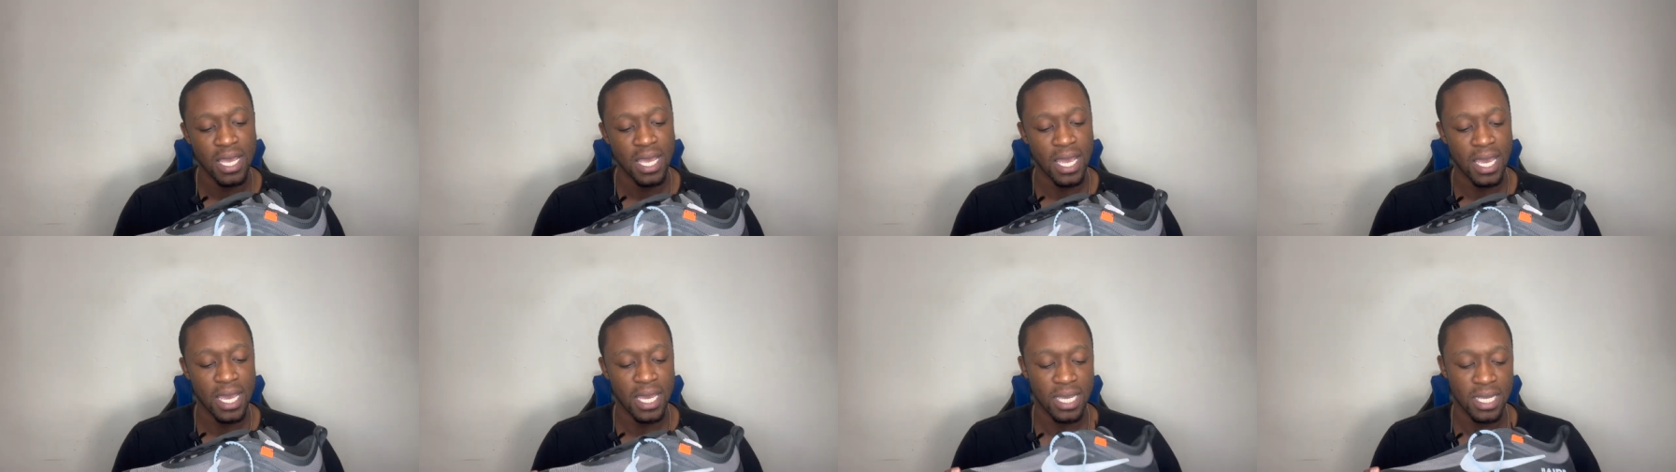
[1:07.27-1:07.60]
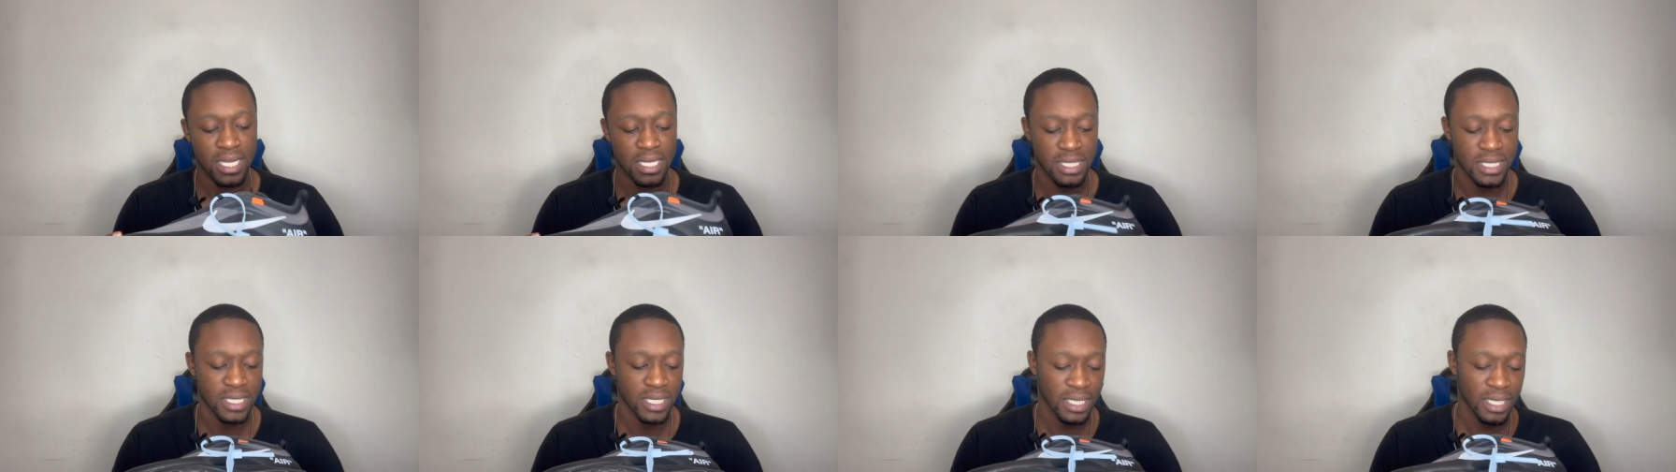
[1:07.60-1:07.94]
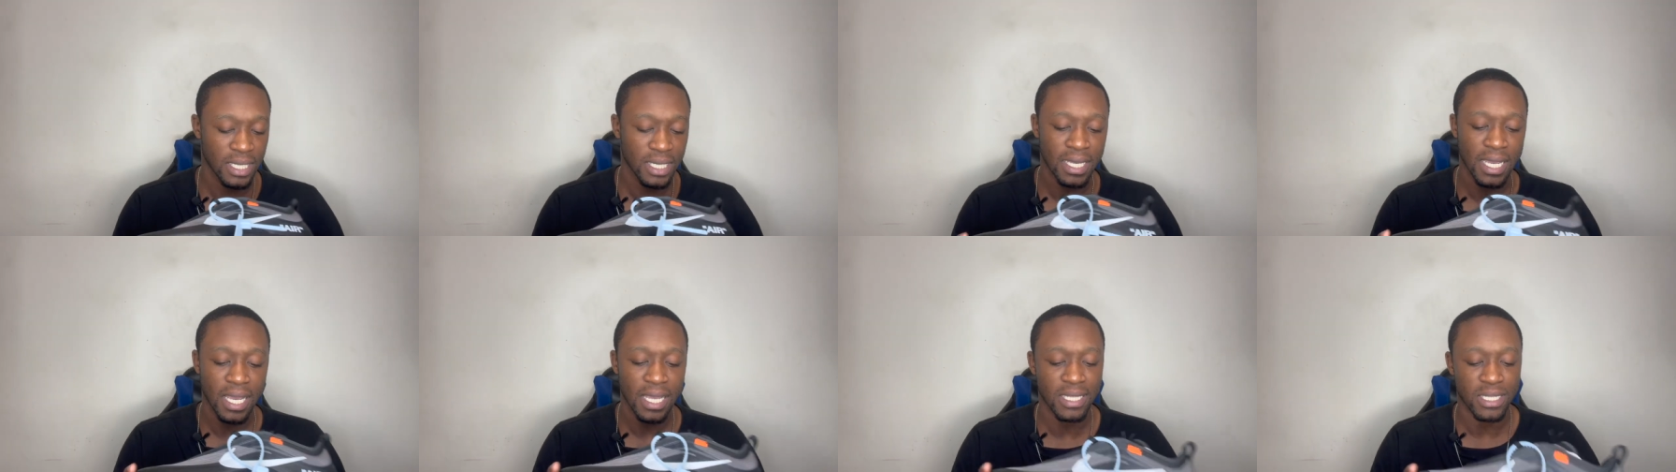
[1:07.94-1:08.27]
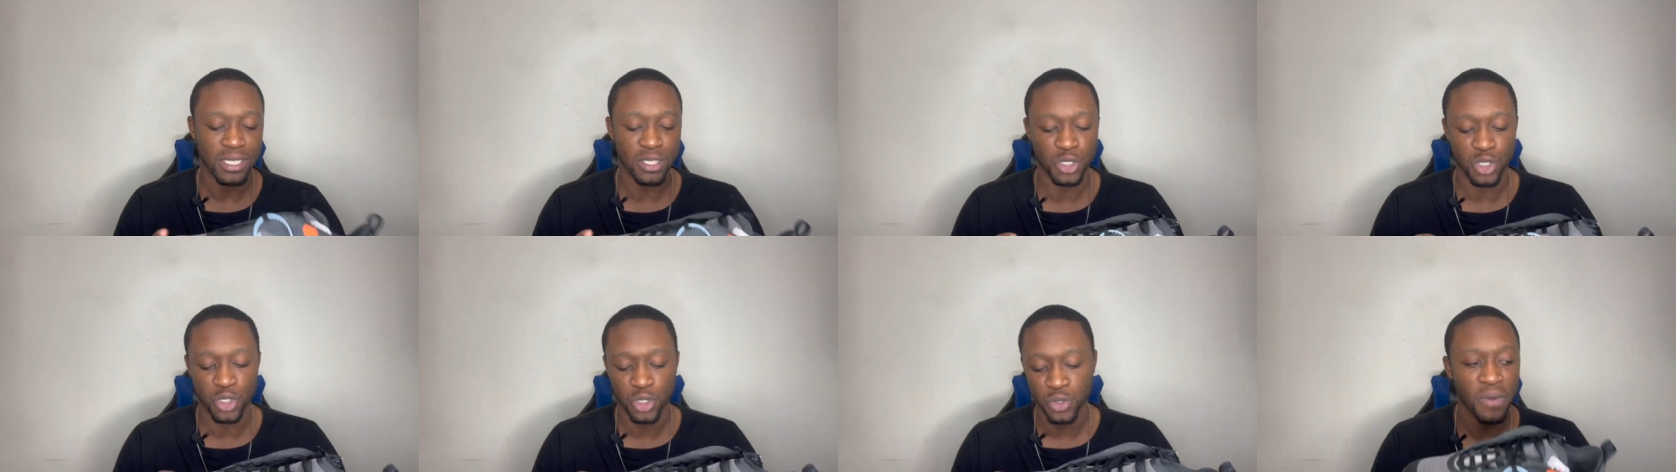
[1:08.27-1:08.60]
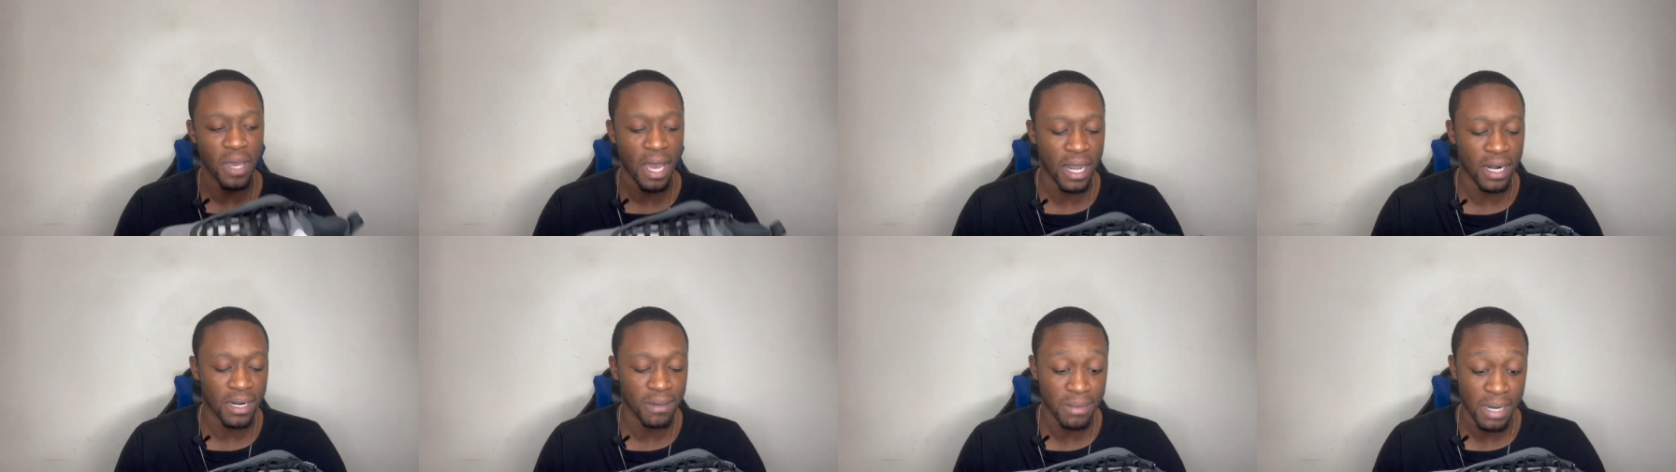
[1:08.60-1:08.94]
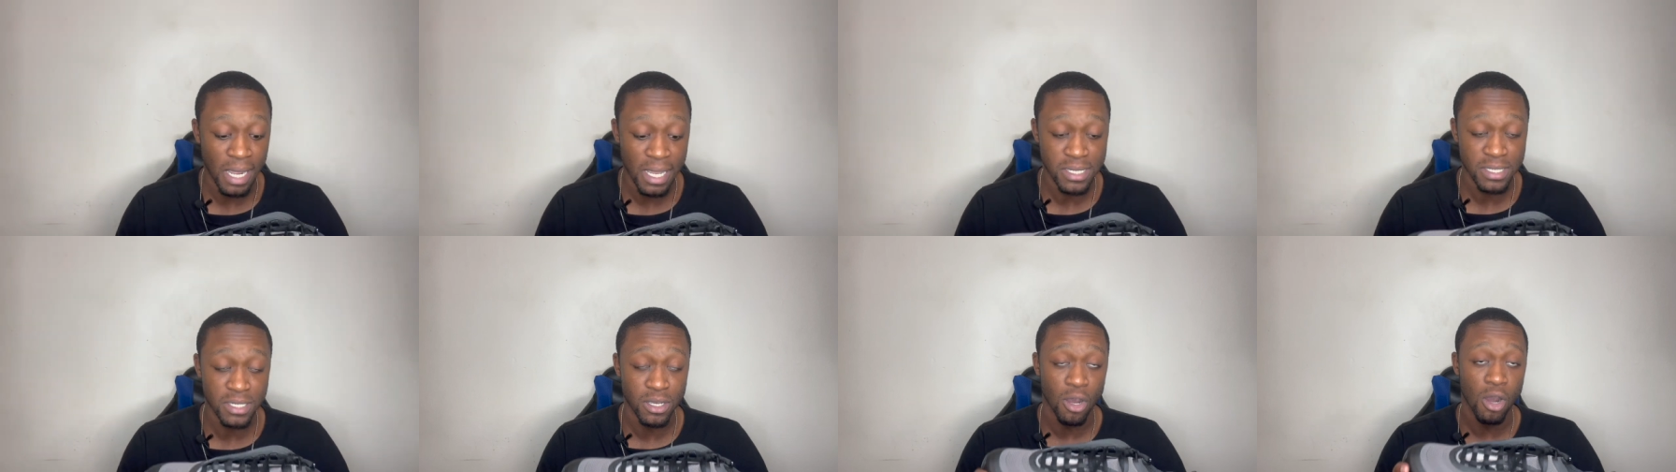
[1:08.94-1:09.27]
And to look at this shoe, got a
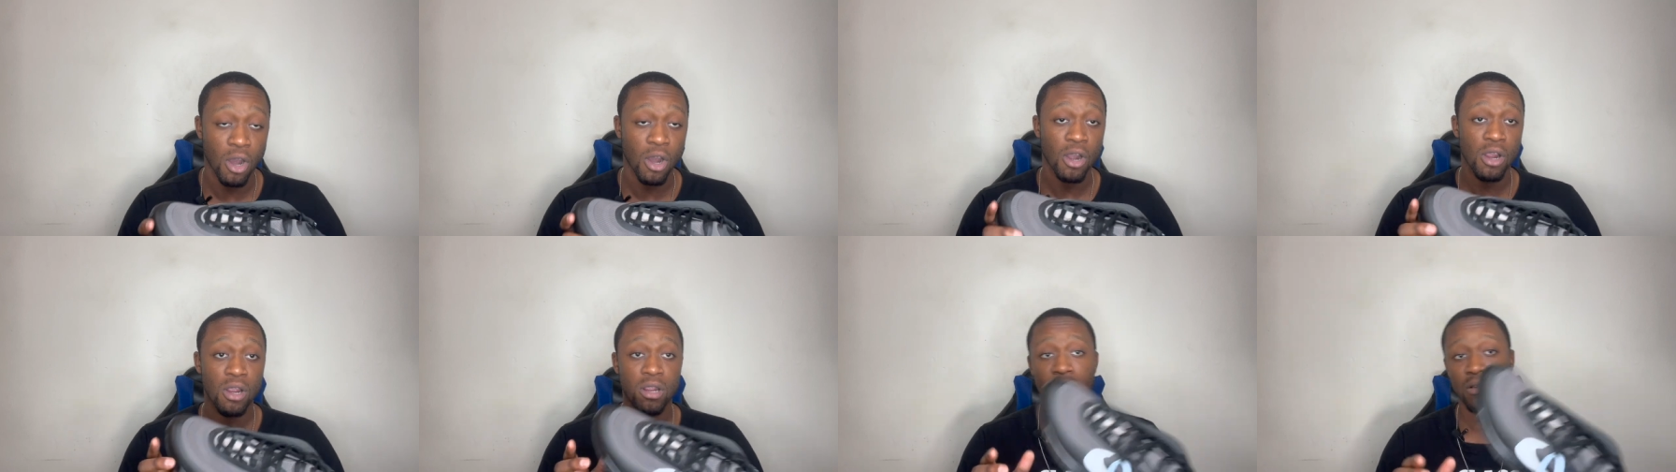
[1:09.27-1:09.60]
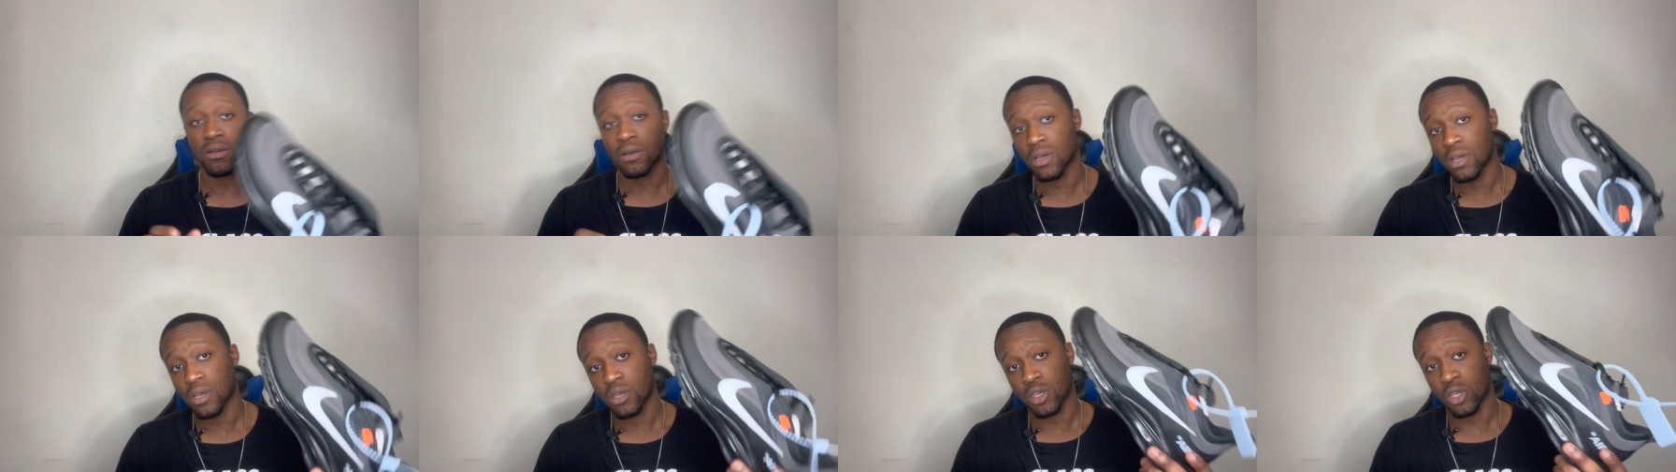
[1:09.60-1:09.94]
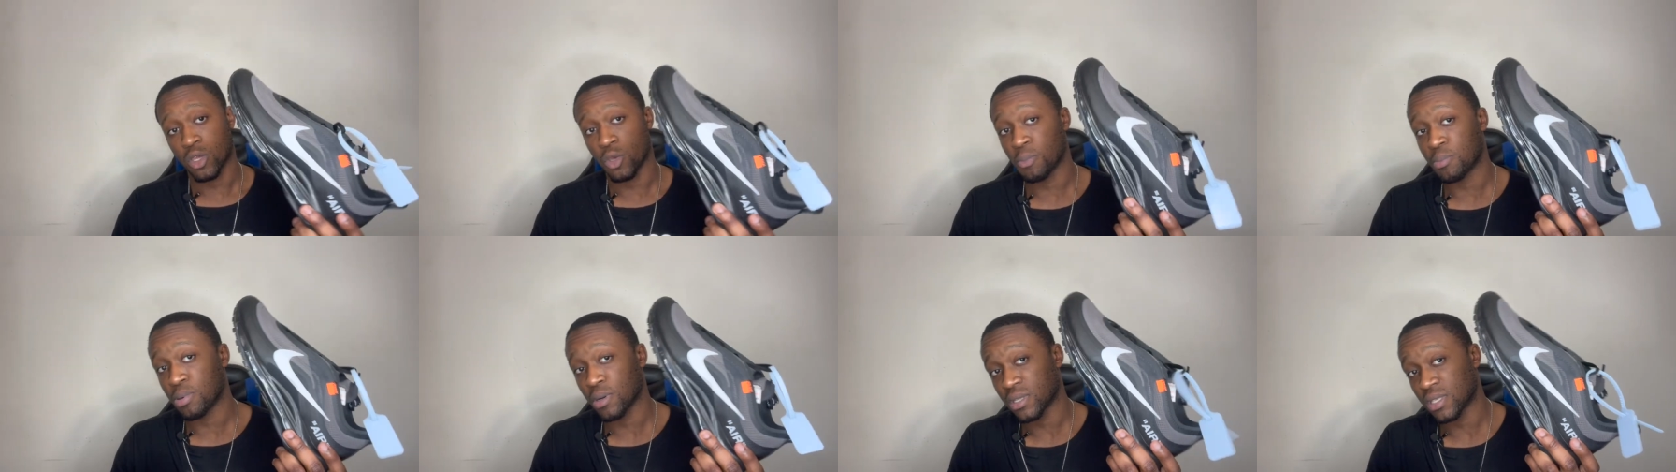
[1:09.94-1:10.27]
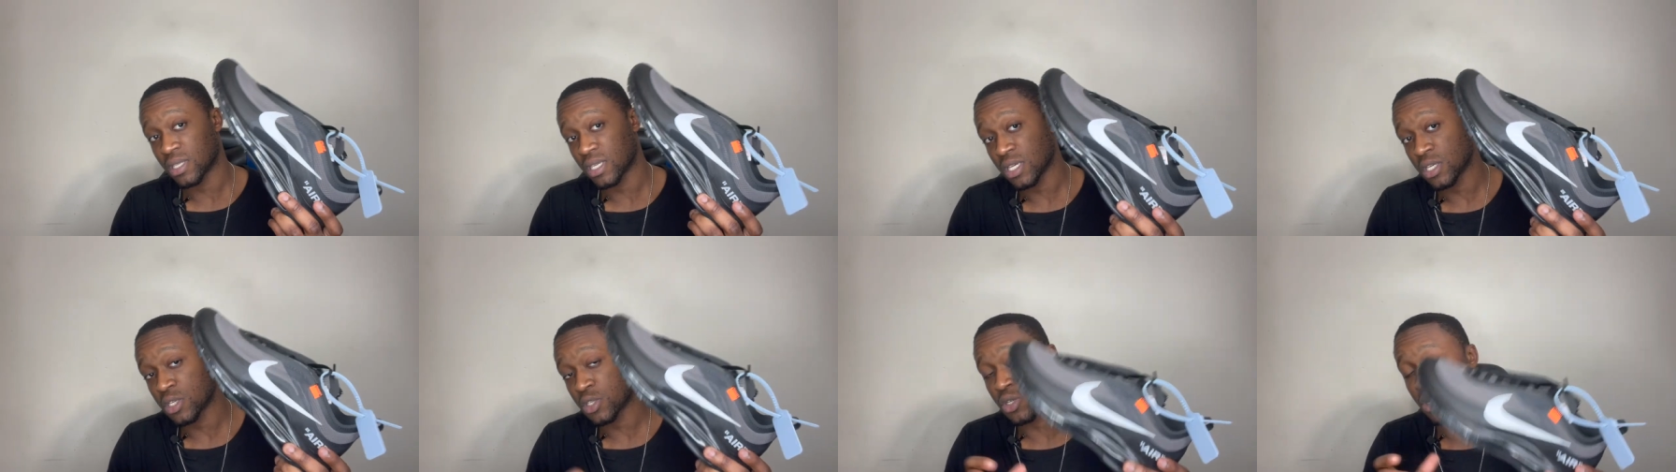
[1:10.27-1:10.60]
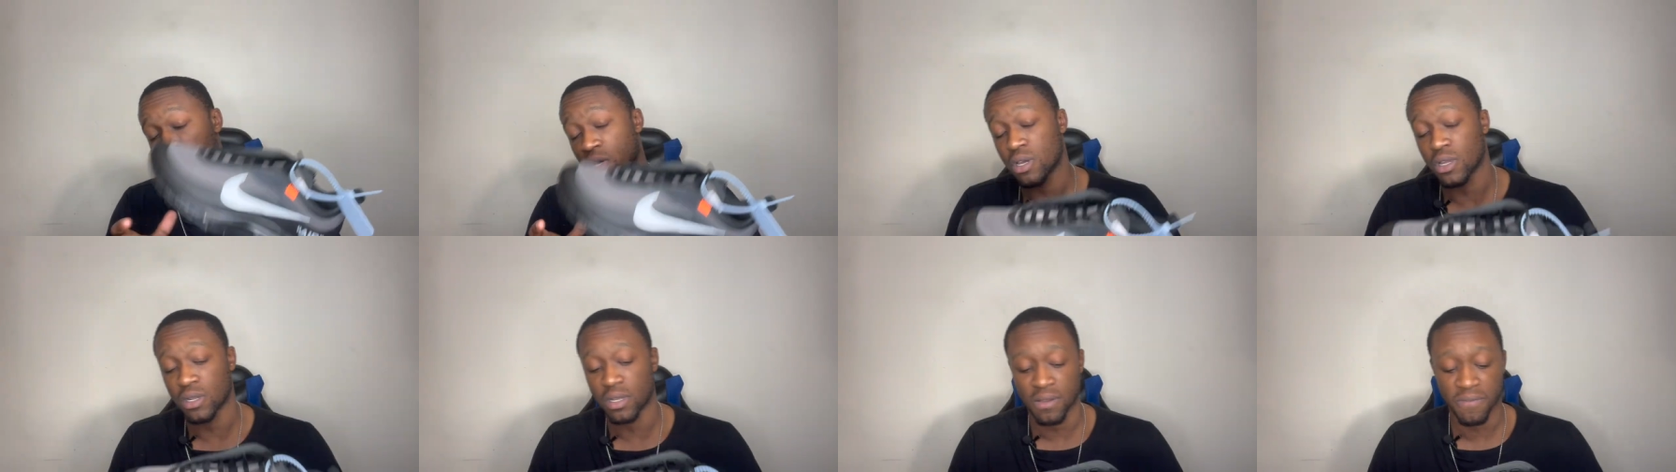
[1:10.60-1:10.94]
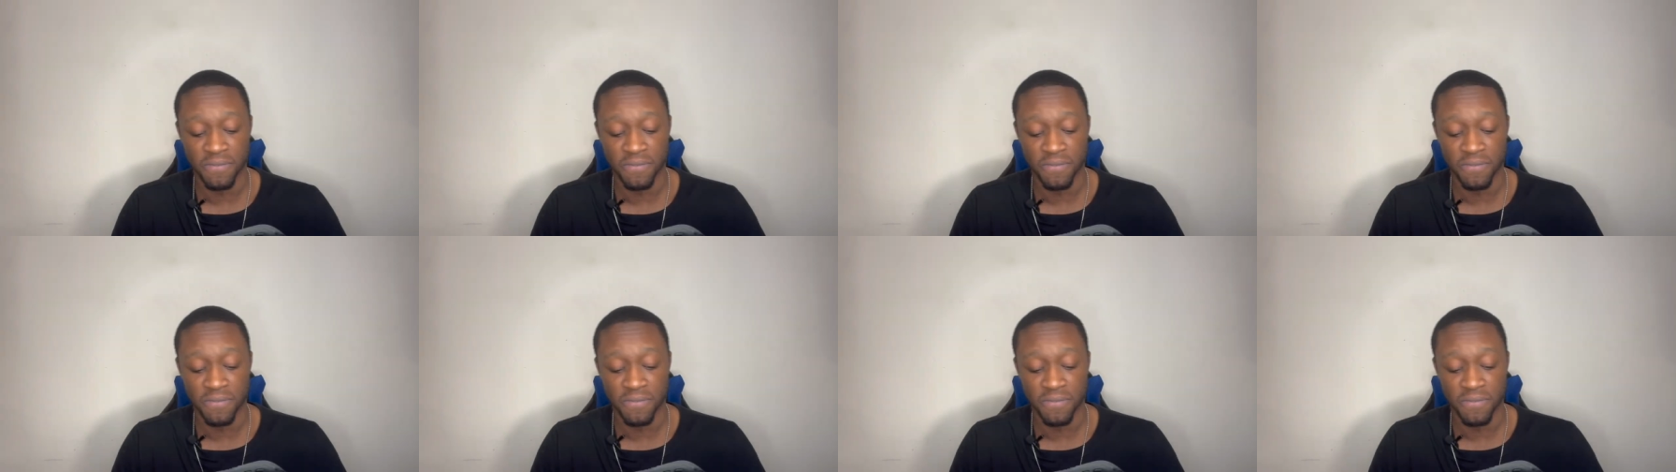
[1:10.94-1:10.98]
nice car, you put these on.